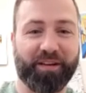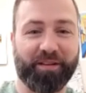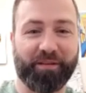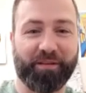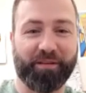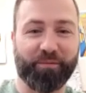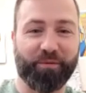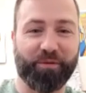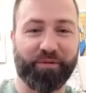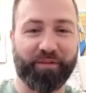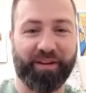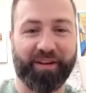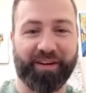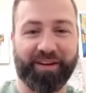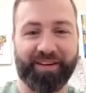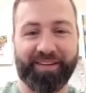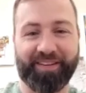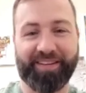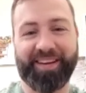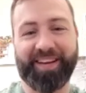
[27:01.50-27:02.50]
of the movie you
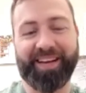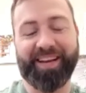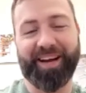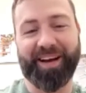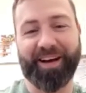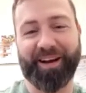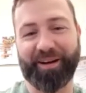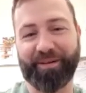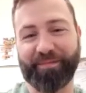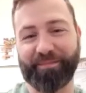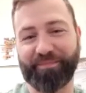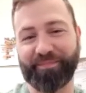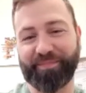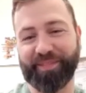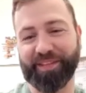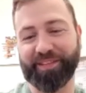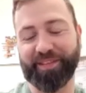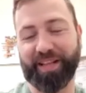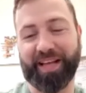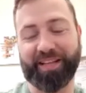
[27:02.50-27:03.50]
know um,
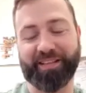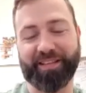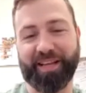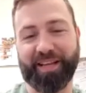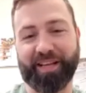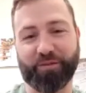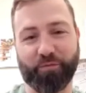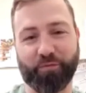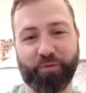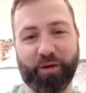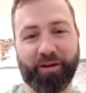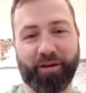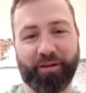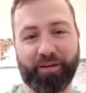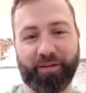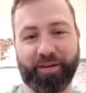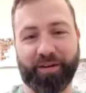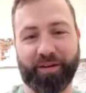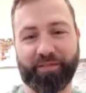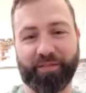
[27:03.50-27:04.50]
so that that's rare you
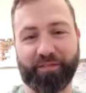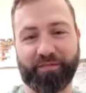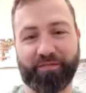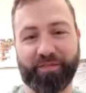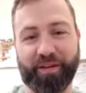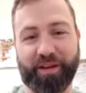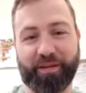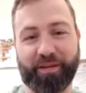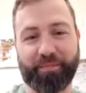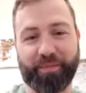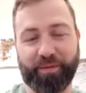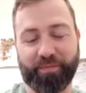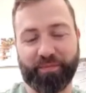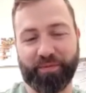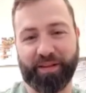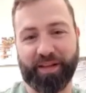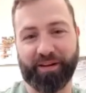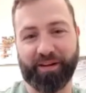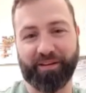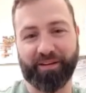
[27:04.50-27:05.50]
don't have to fight
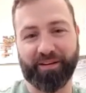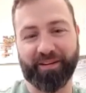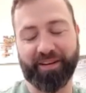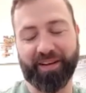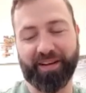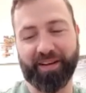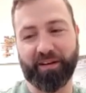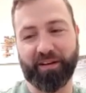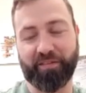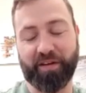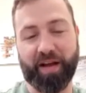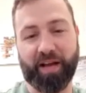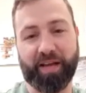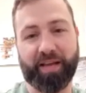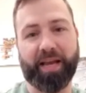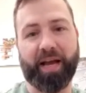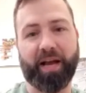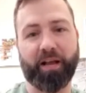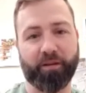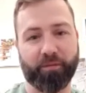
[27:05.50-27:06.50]
people that are of high
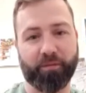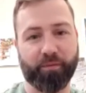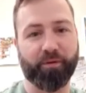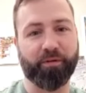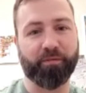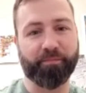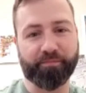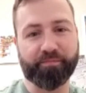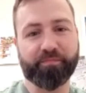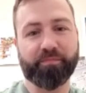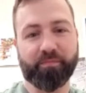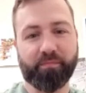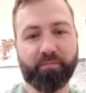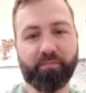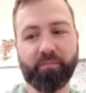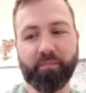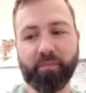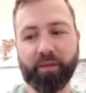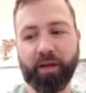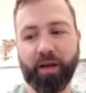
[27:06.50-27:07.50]
caliber
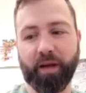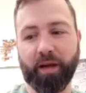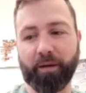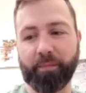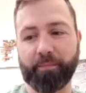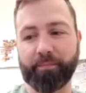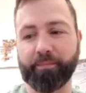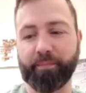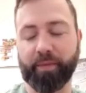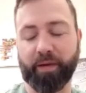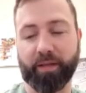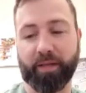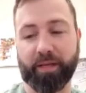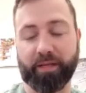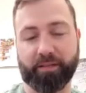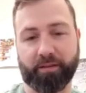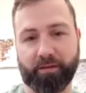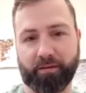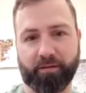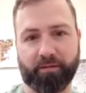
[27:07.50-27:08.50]
um,
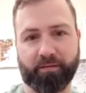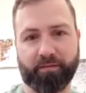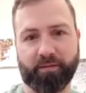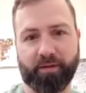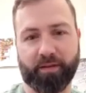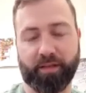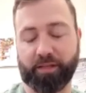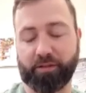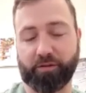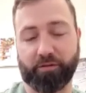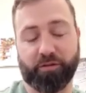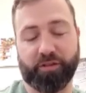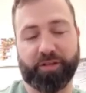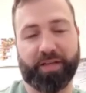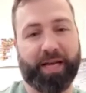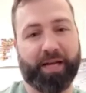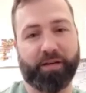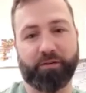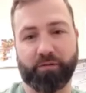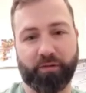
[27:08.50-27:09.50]
unless they're unless they're just
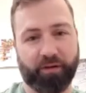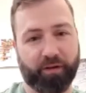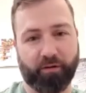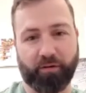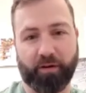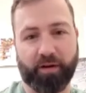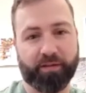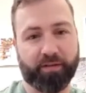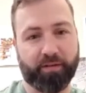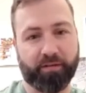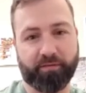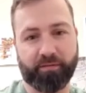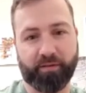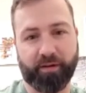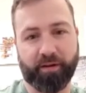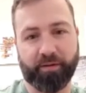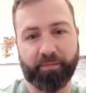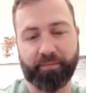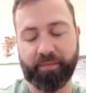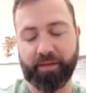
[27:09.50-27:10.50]
naturally aggressive, you
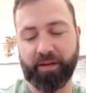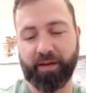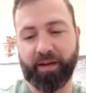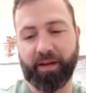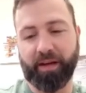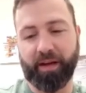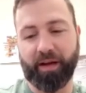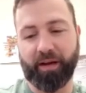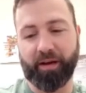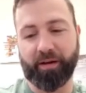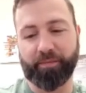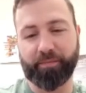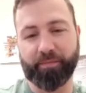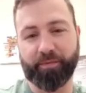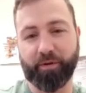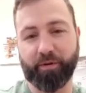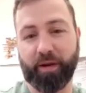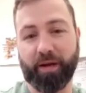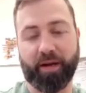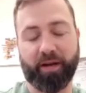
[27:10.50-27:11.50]
know. Mm-hmm. Um,
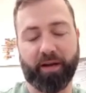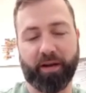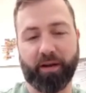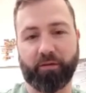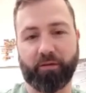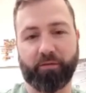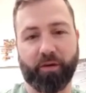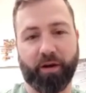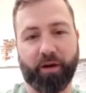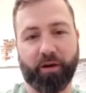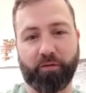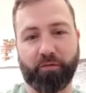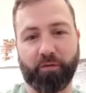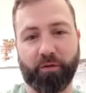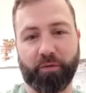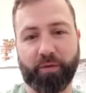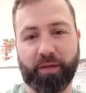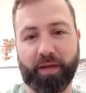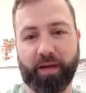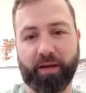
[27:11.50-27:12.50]
so yeah, I, I
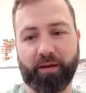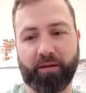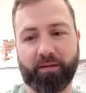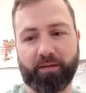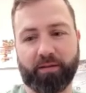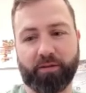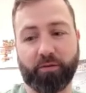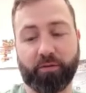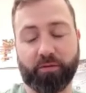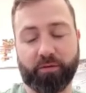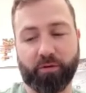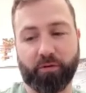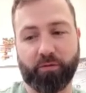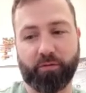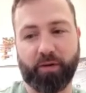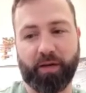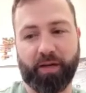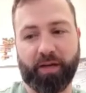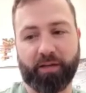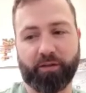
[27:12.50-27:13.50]
agree with that. And so
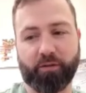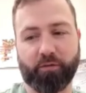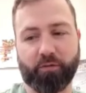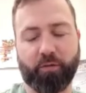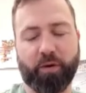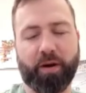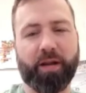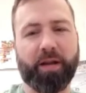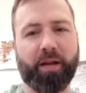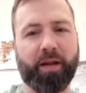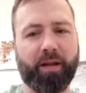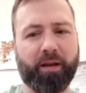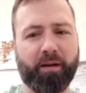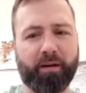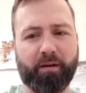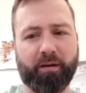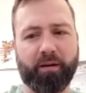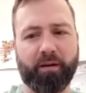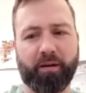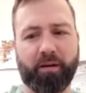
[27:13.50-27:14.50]
so so running
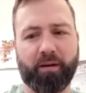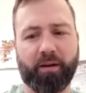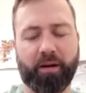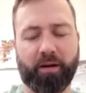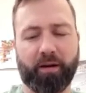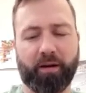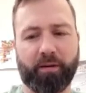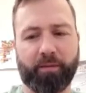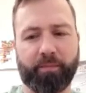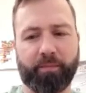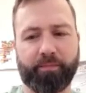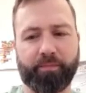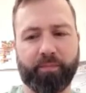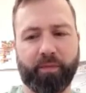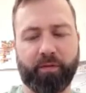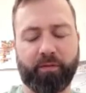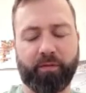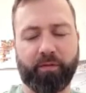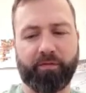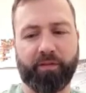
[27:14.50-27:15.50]
in um,
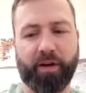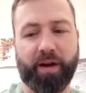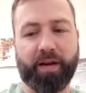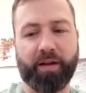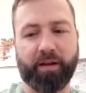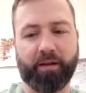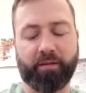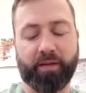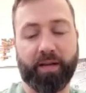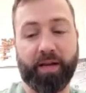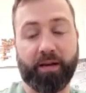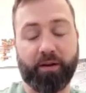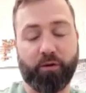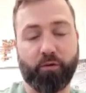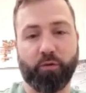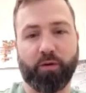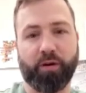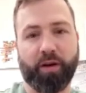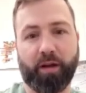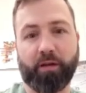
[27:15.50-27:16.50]
and finding getting
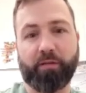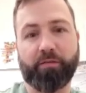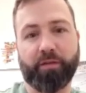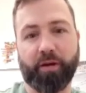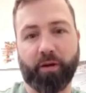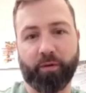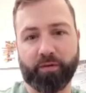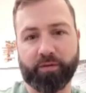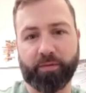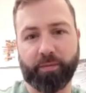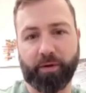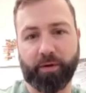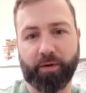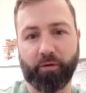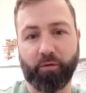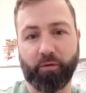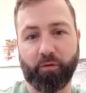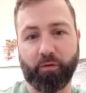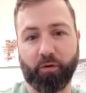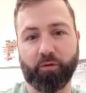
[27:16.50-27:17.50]
into a knife fight with somebody
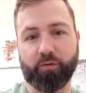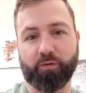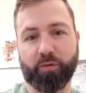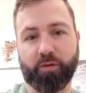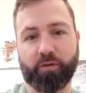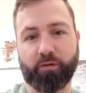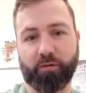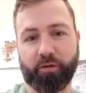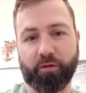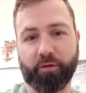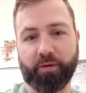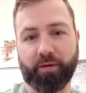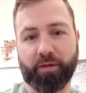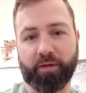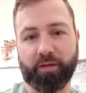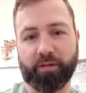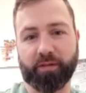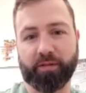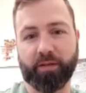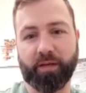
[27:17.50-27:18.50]
who knows what they're doing
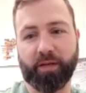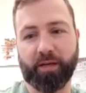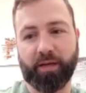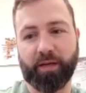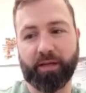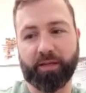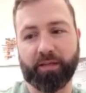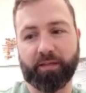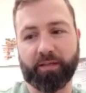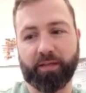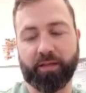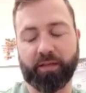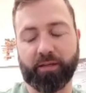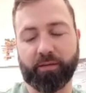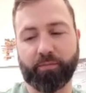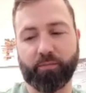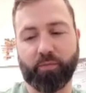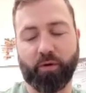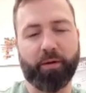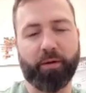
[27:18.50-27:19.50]
is is
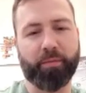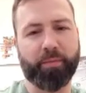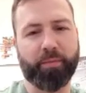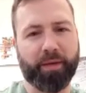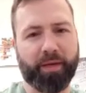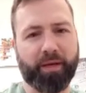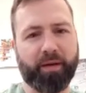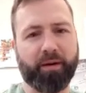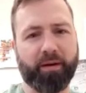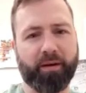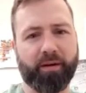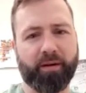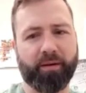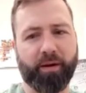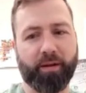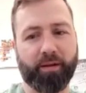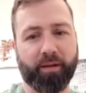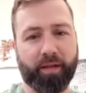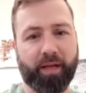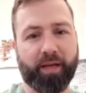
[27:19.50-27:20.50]
is probably uh,
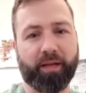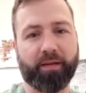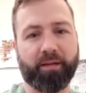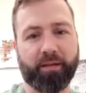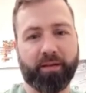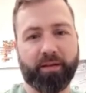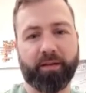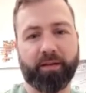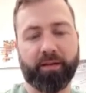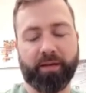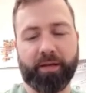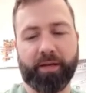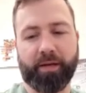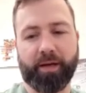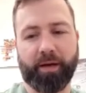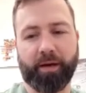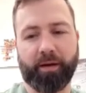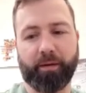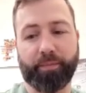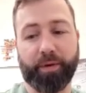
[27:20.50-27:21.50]
unlikely.
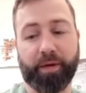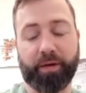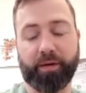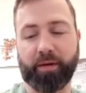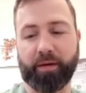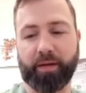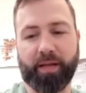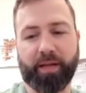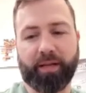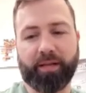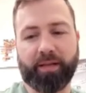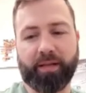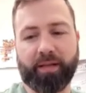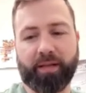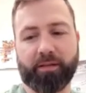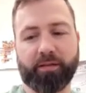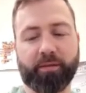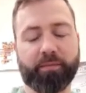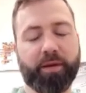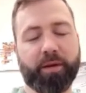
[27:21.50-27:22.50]
Uh, but that, that,
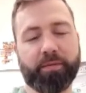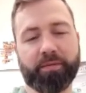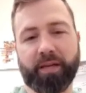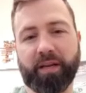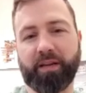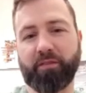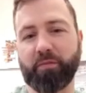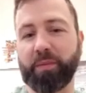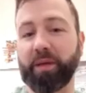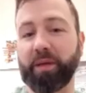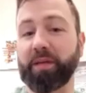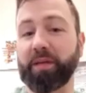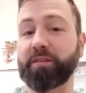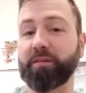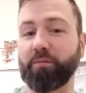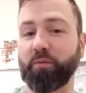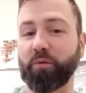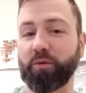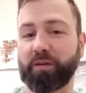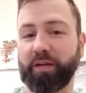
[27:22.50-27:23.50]
sometimes that even makes them
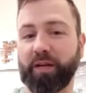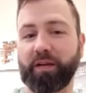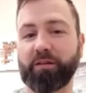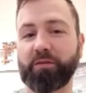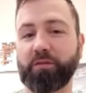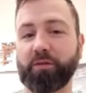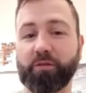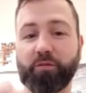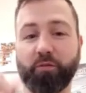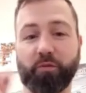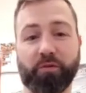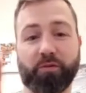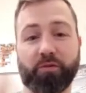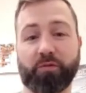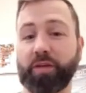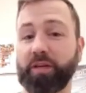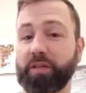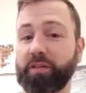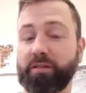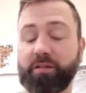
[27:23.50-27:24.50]
more dangerous, where they're
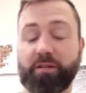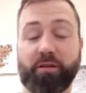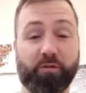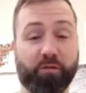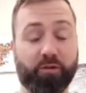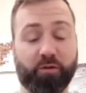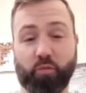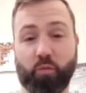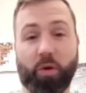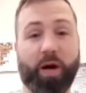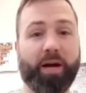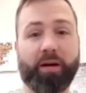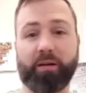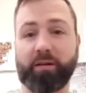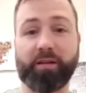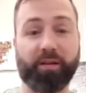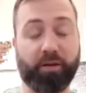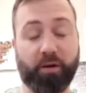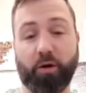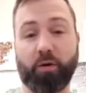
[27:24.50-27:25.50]
just they're just
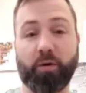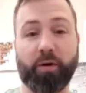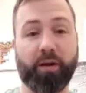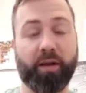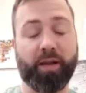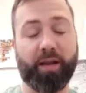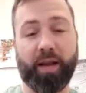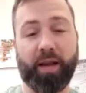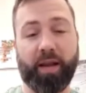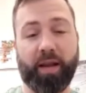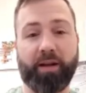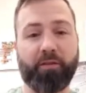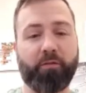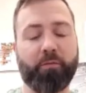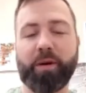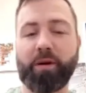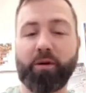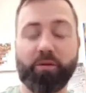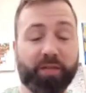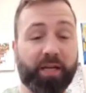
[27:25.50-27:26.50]
wildly going, and, and
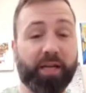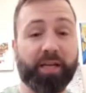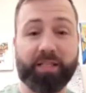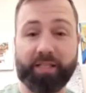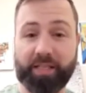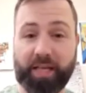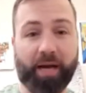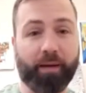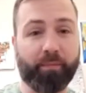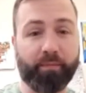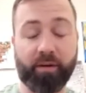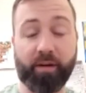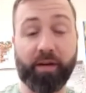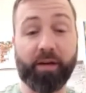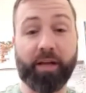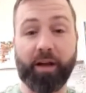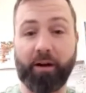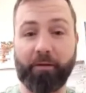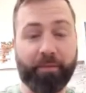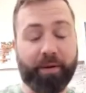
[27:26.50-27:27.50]
everybody knows how to stab.
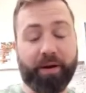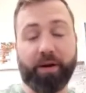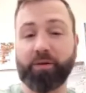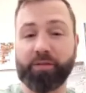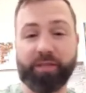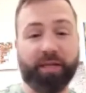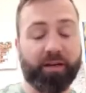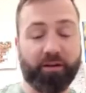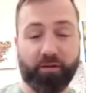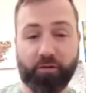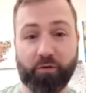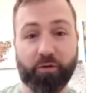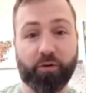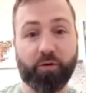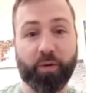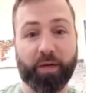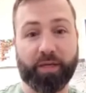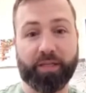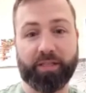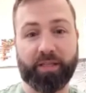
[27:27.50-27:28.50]
Everybody knows how to do a
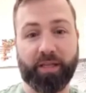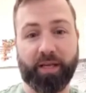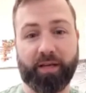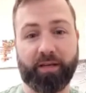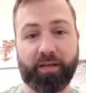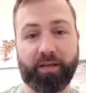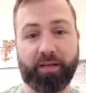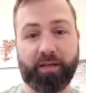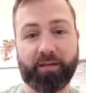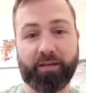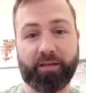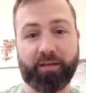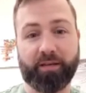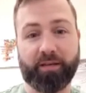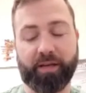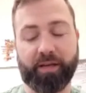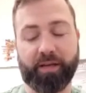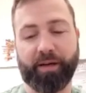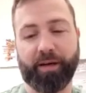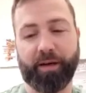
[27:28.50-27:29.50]
quick slice.
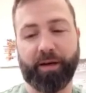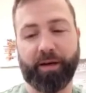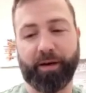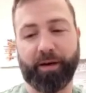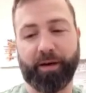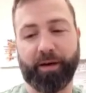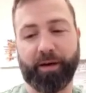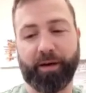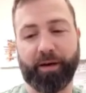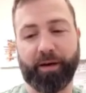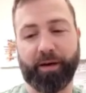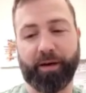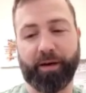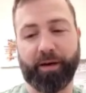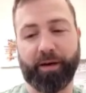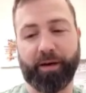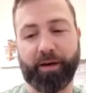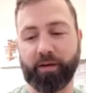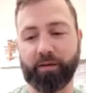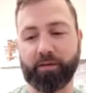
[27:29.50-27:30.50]
Um, uh,
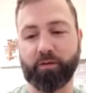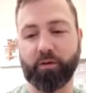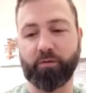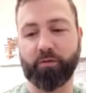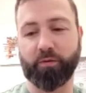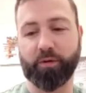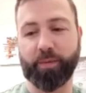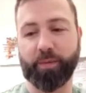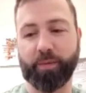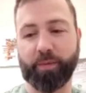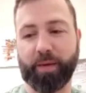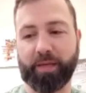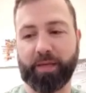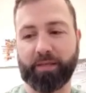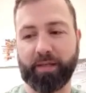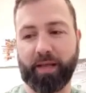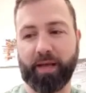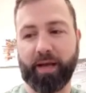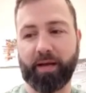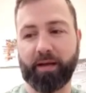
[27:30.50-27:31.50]
so in response to
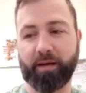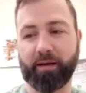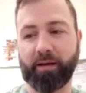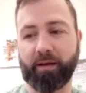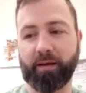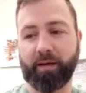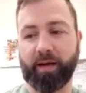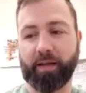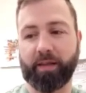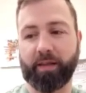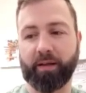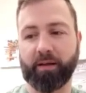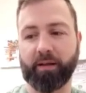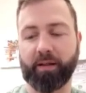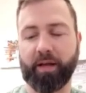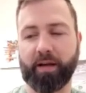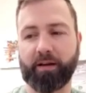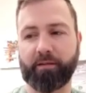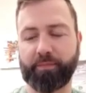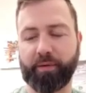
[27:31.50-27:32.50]
that, I think a lot of
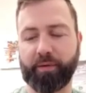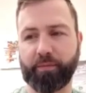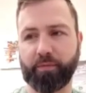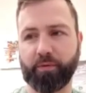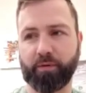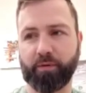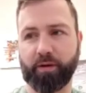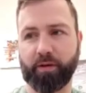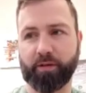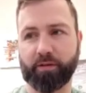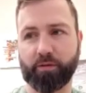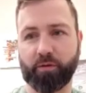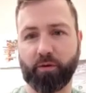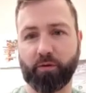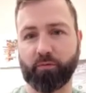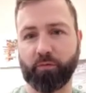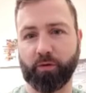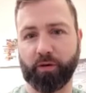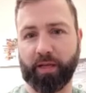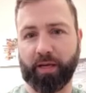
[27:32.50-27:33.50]
people also don't
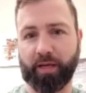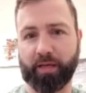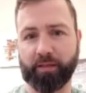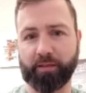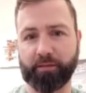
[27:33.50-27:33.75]
realize